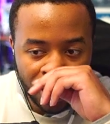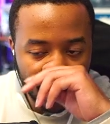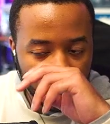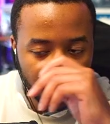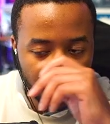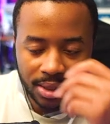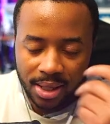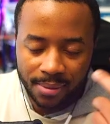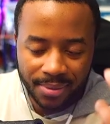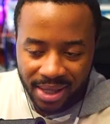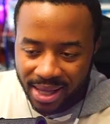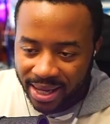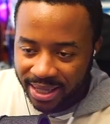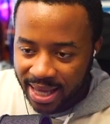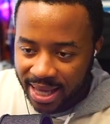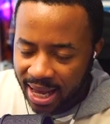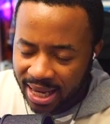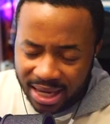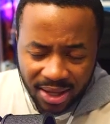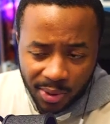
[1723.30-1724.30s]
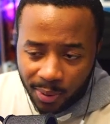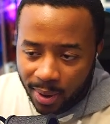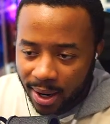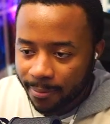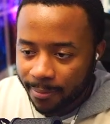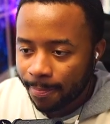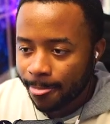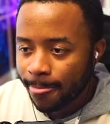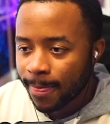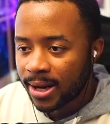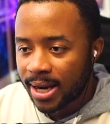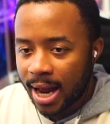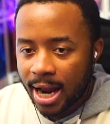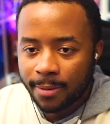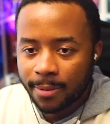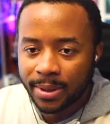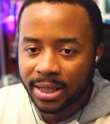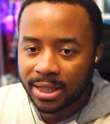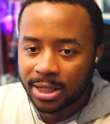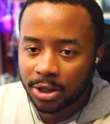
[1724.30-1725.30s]
something like that. Either way, not a
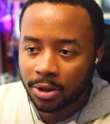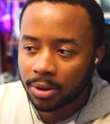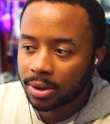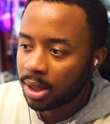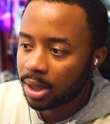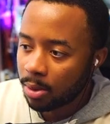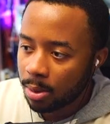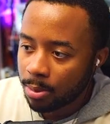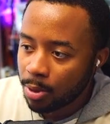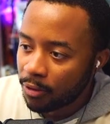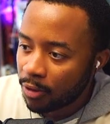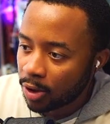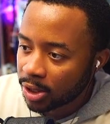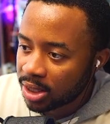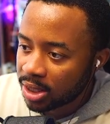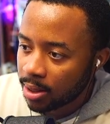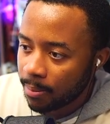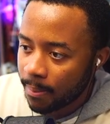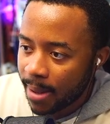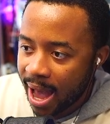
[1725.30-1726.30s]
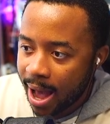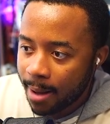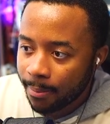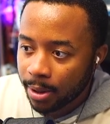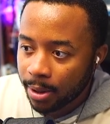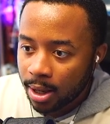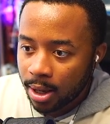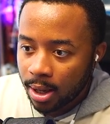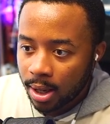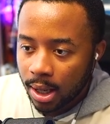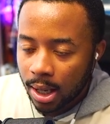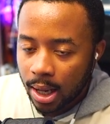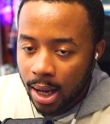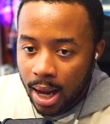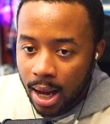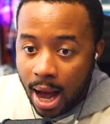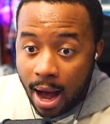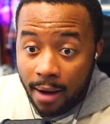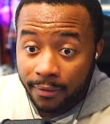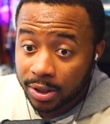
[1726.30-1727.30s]
big deal. Then we move on to the map.
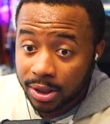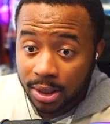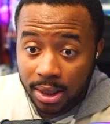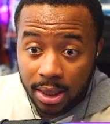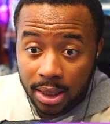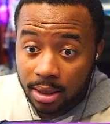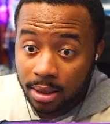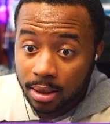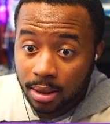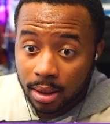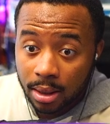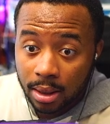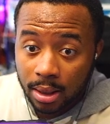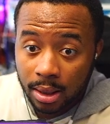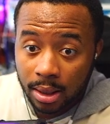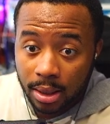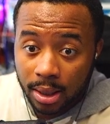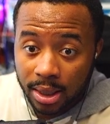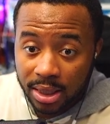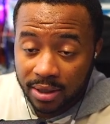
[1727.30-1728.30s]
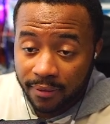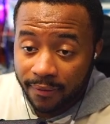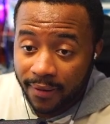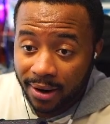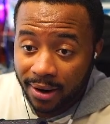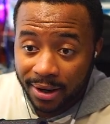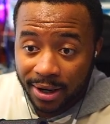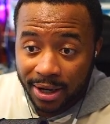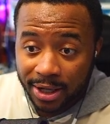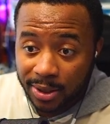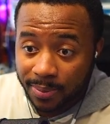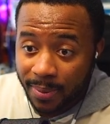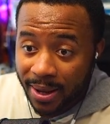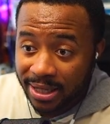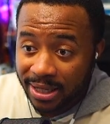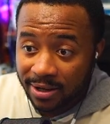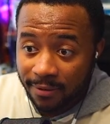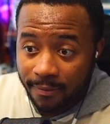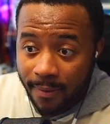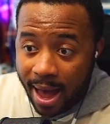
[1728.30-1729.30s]
Obviously, this is a very
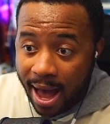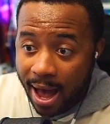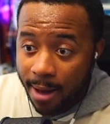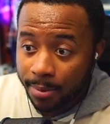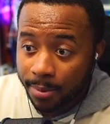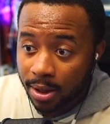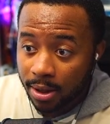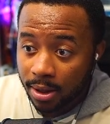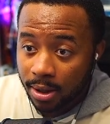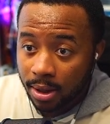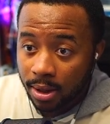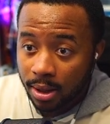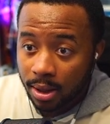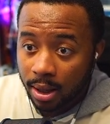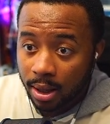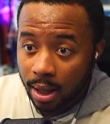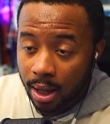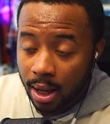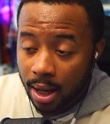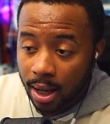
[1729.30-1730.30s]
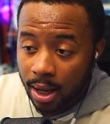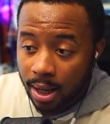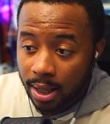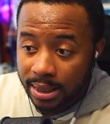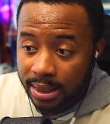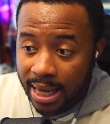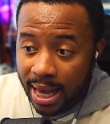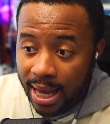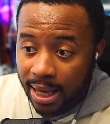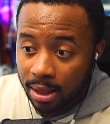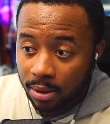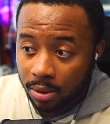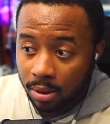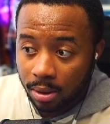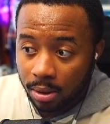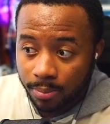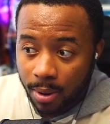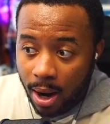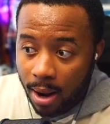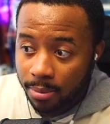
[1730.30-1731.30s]
expansive map. Again,
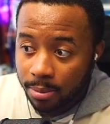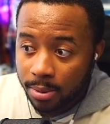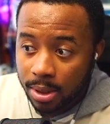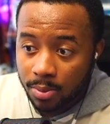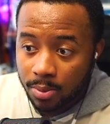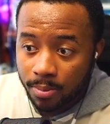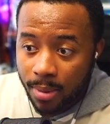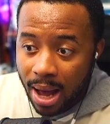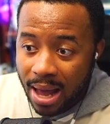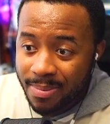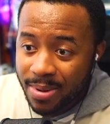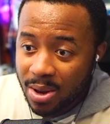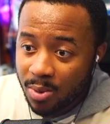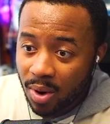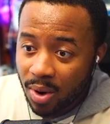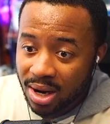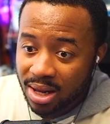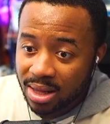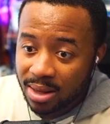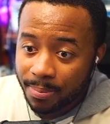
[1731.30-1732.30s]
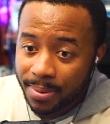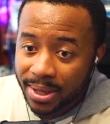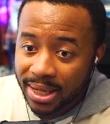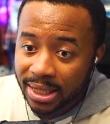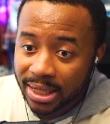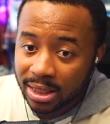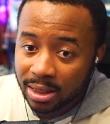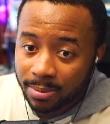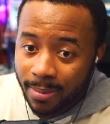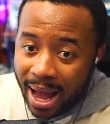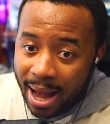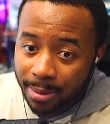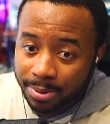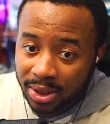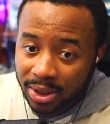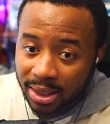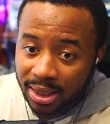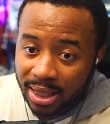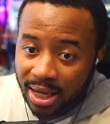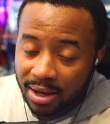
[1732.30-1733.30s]
probably might be one of the biggest maps
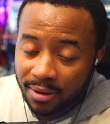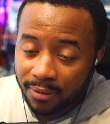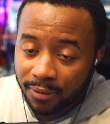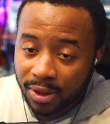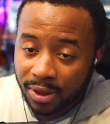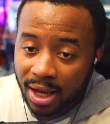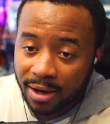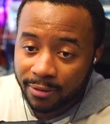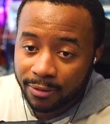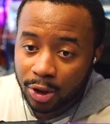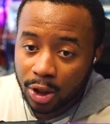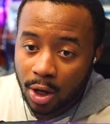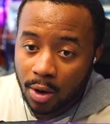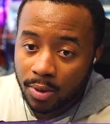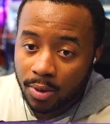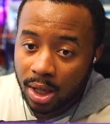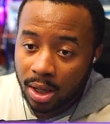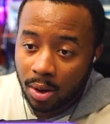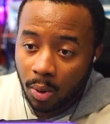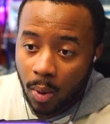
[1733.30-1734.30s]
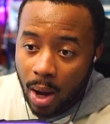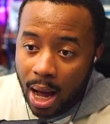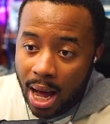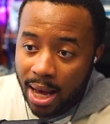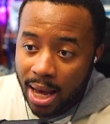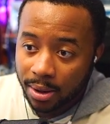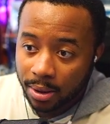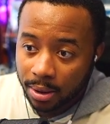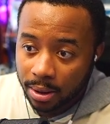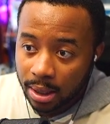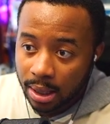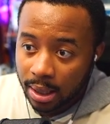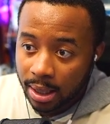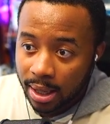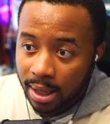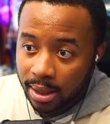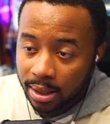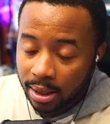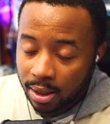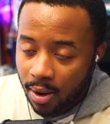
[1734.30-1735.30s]
that they've shown in a while.
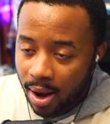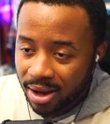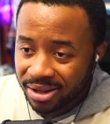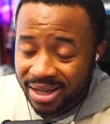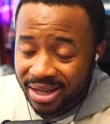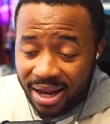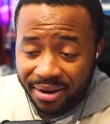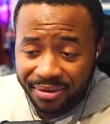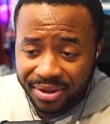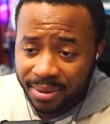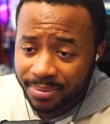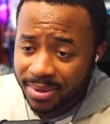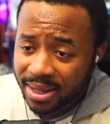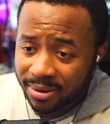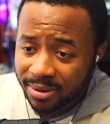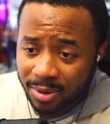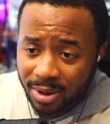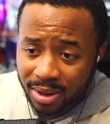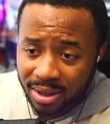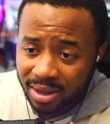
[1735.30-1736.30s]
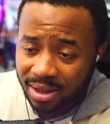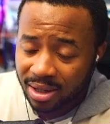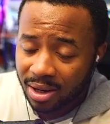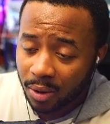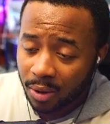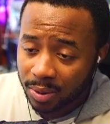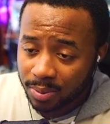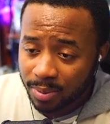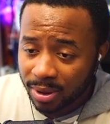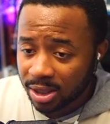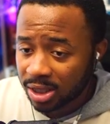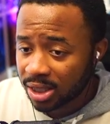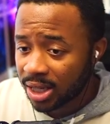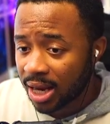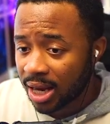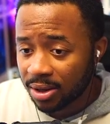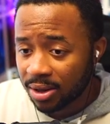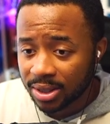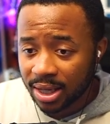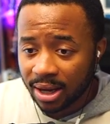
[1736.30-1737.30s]
You know, outside of something with, you know, as much
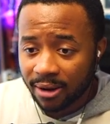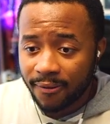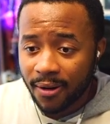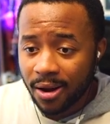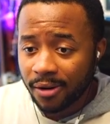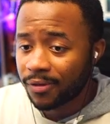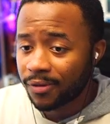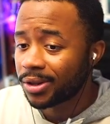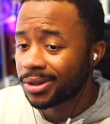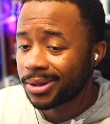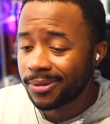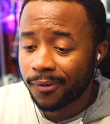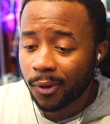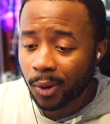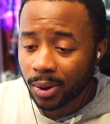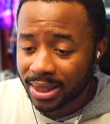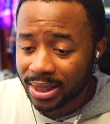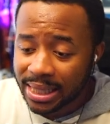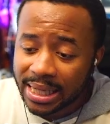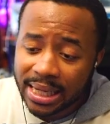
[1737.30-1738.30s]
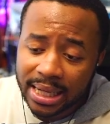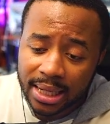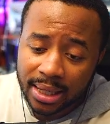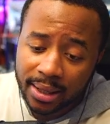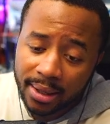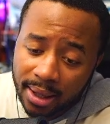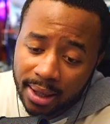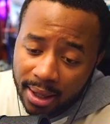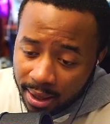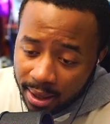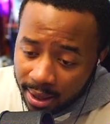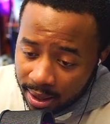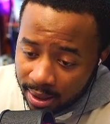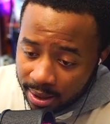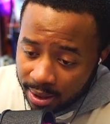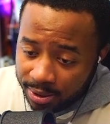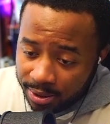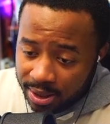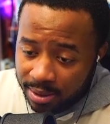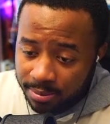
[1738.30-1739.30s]
scales like Final Fantasy XIV,
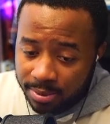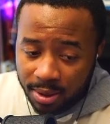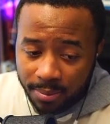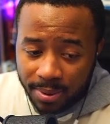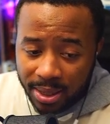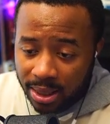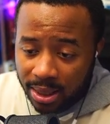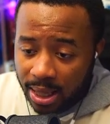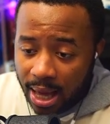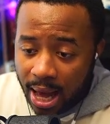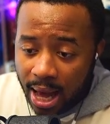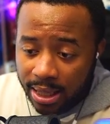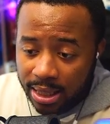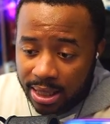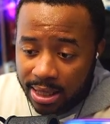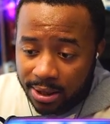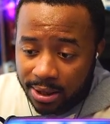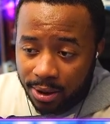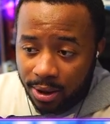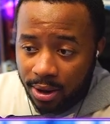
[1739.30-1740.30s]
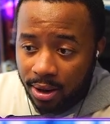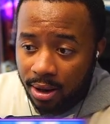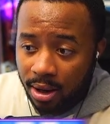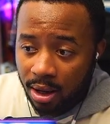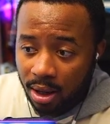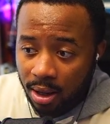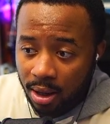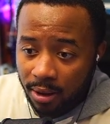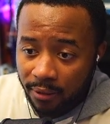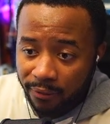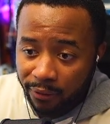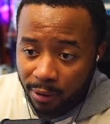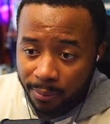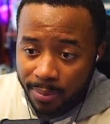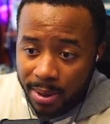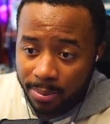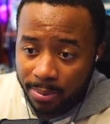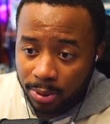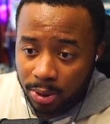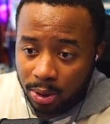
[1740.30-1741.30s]
there seems to be a lot here for
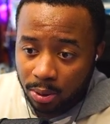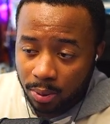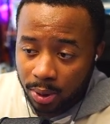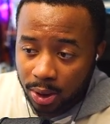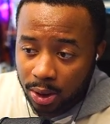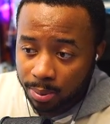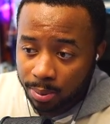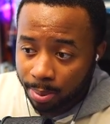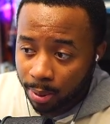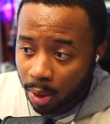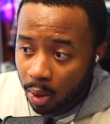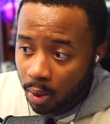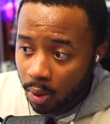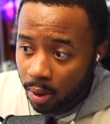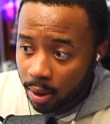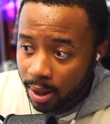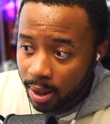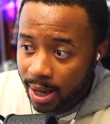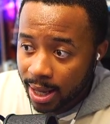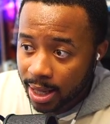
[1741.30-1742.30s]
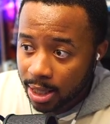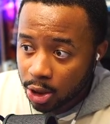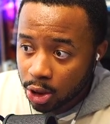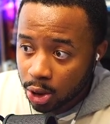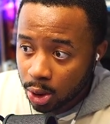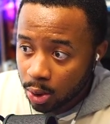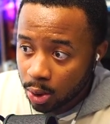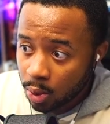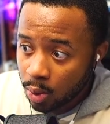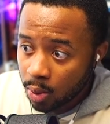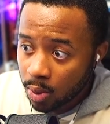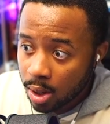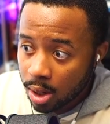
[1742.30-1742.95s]
people to explore and do,